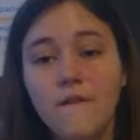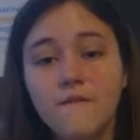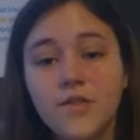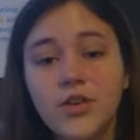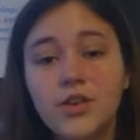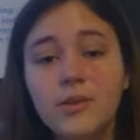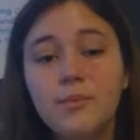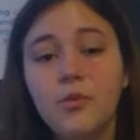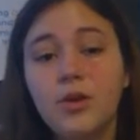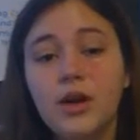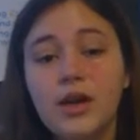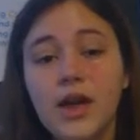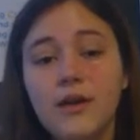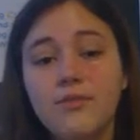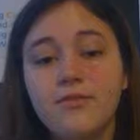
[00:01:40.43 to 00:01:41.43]
Furthermore,
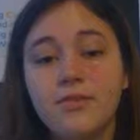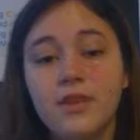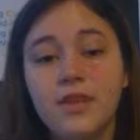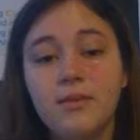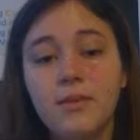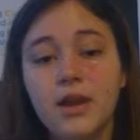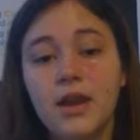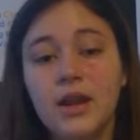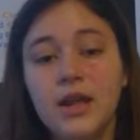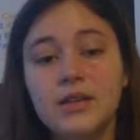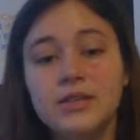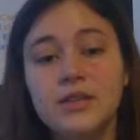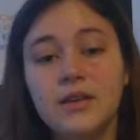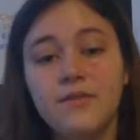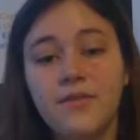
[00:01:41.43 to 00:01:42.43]
caffeine may
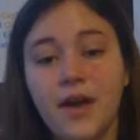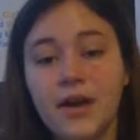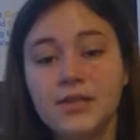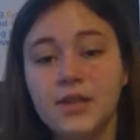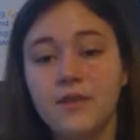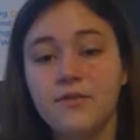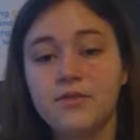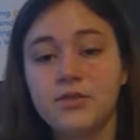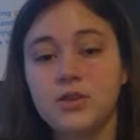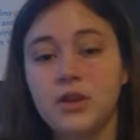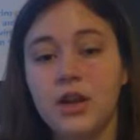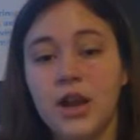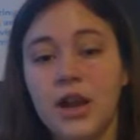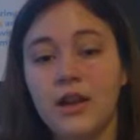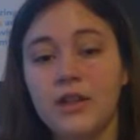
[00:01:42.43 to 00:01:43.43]
enhance the effects of
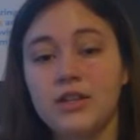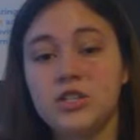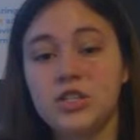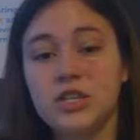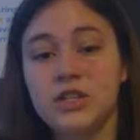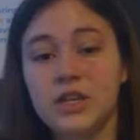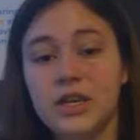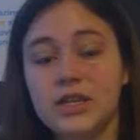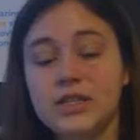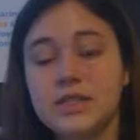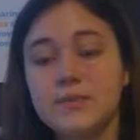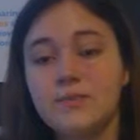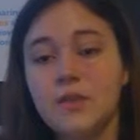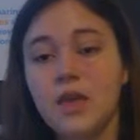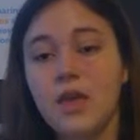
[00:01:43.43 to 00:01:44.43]
certain analgesics.